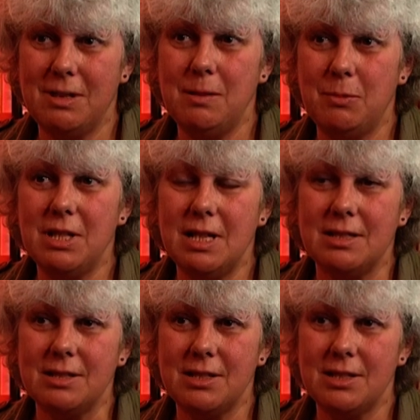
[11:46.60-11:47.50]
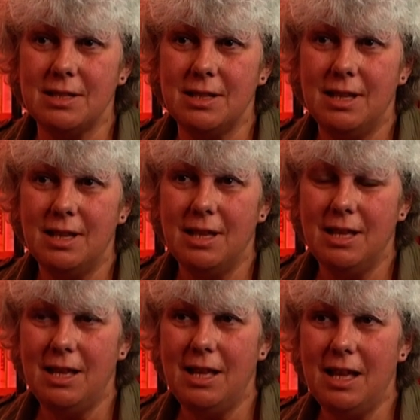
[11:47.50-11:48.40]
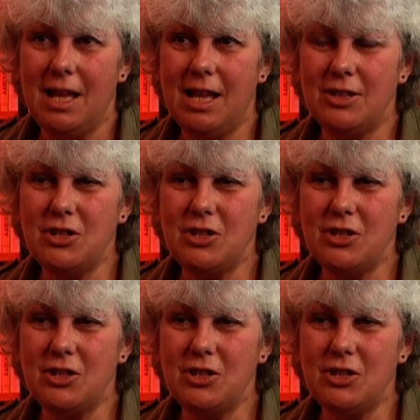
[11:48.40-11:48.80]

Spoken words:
anybody else. And